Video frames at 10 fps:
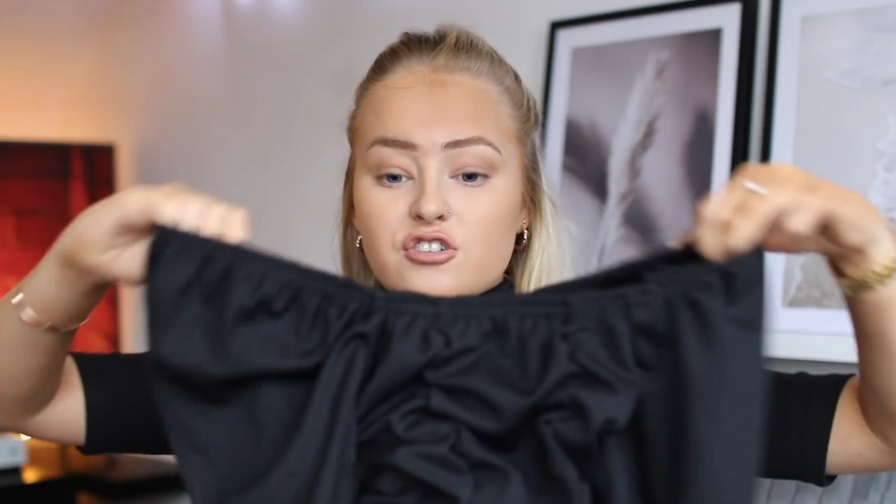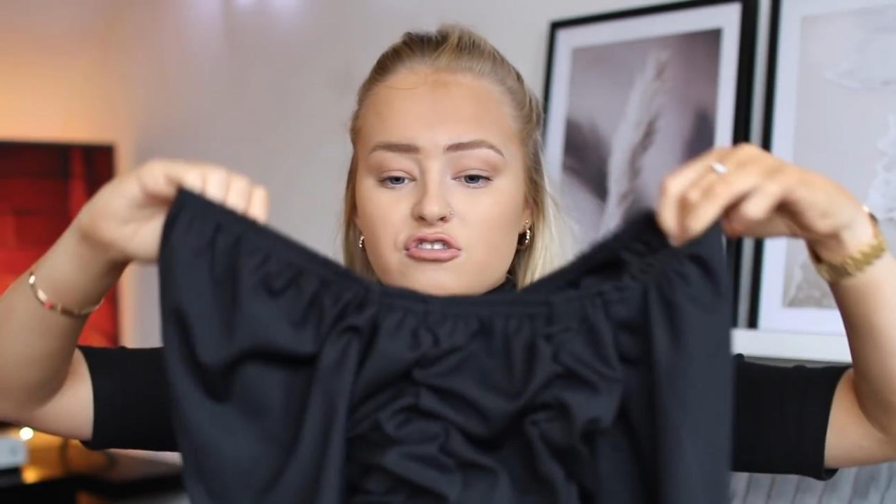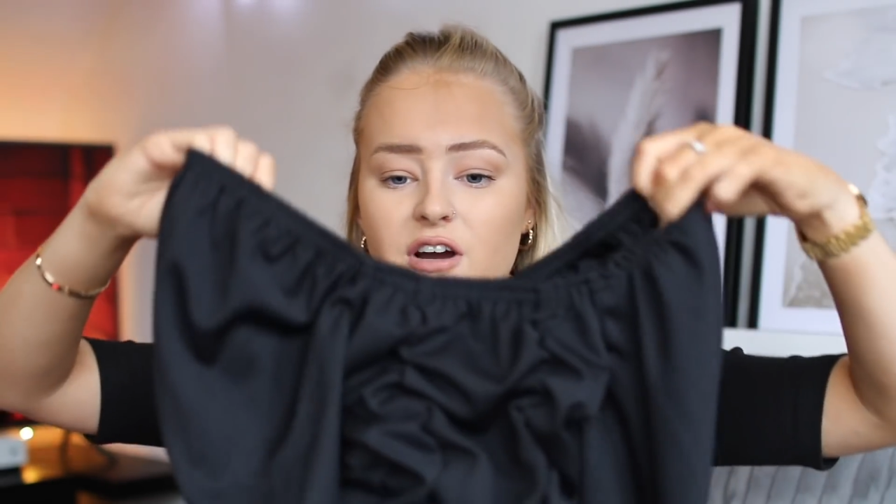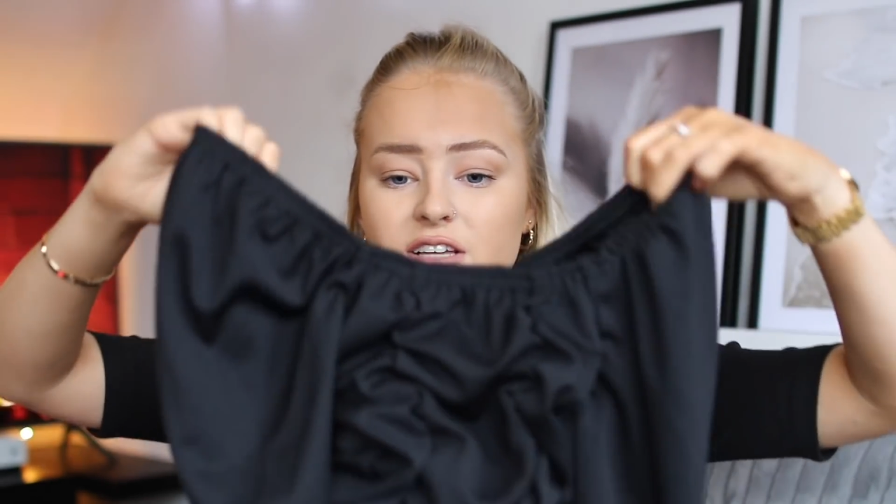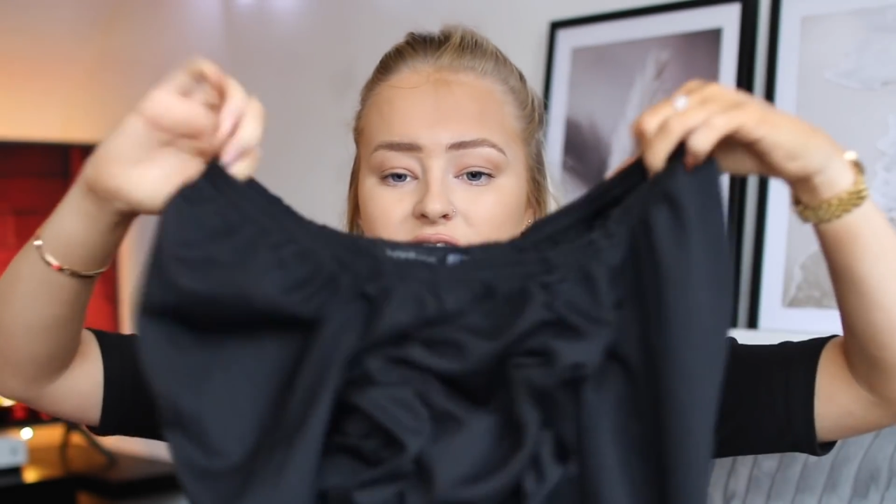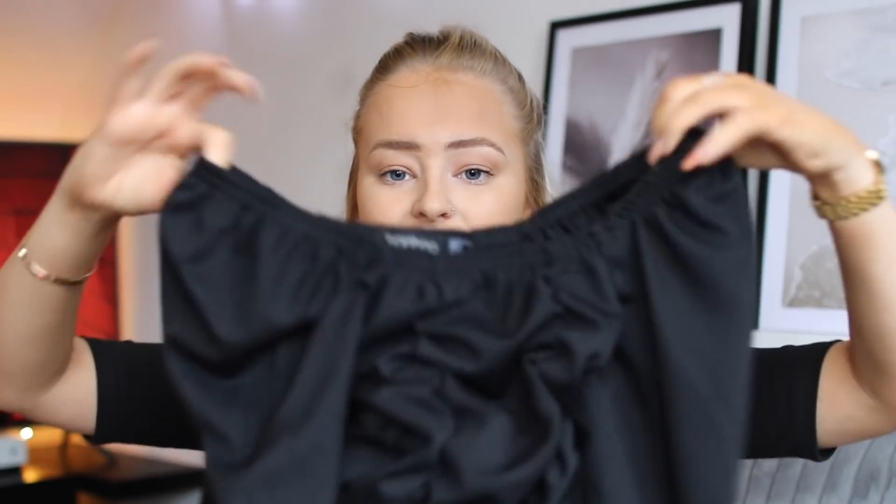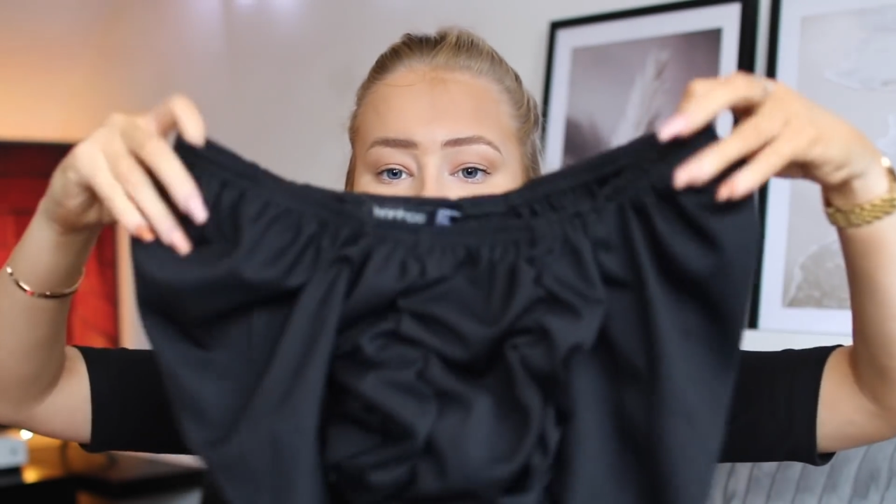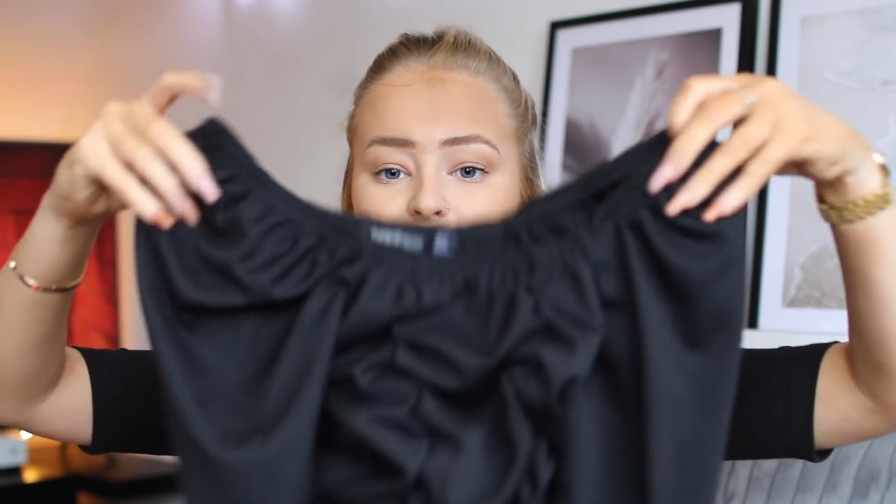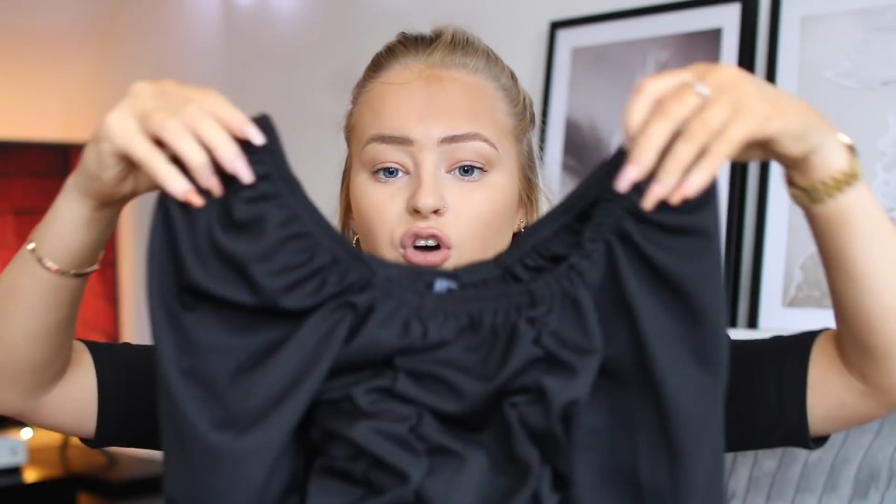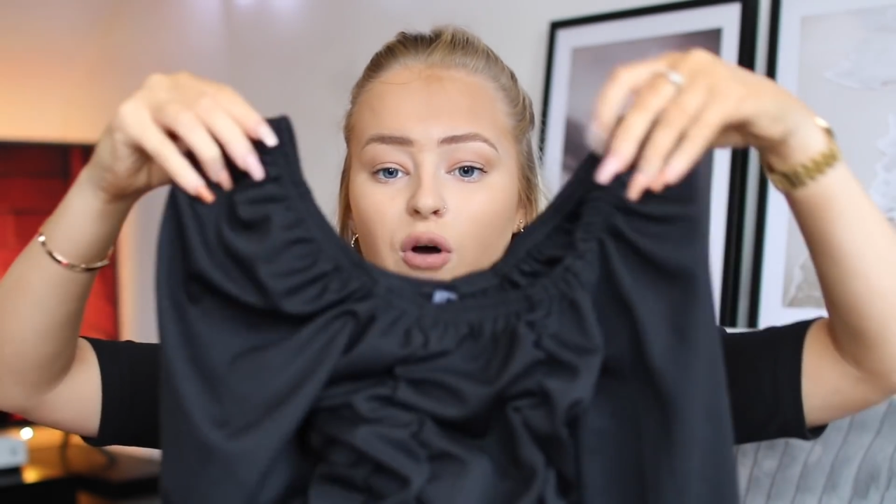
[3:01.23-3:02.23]

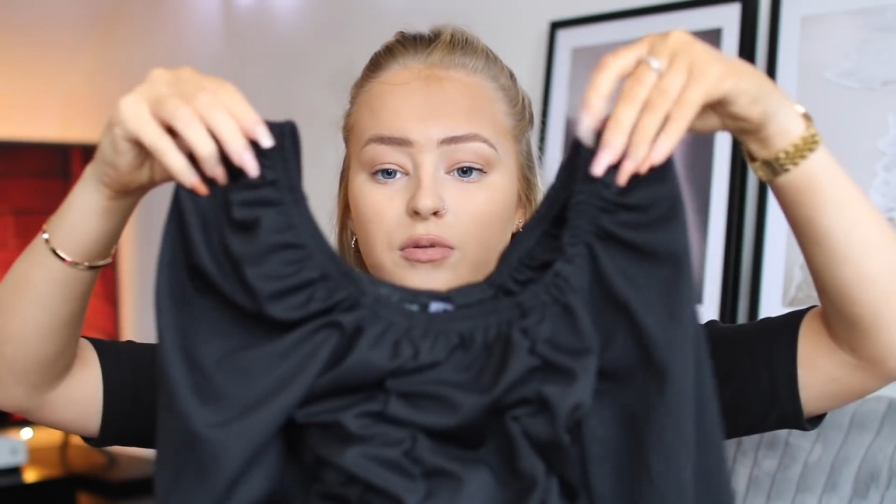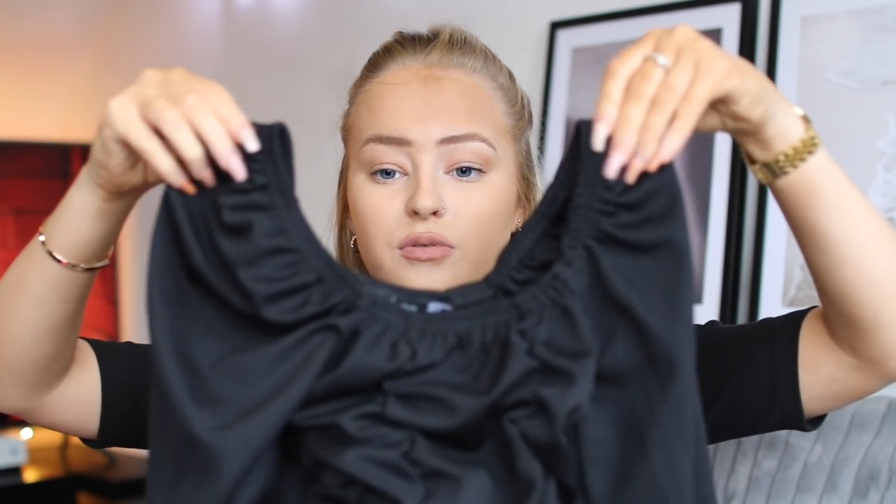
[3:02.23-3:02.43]
dressy top.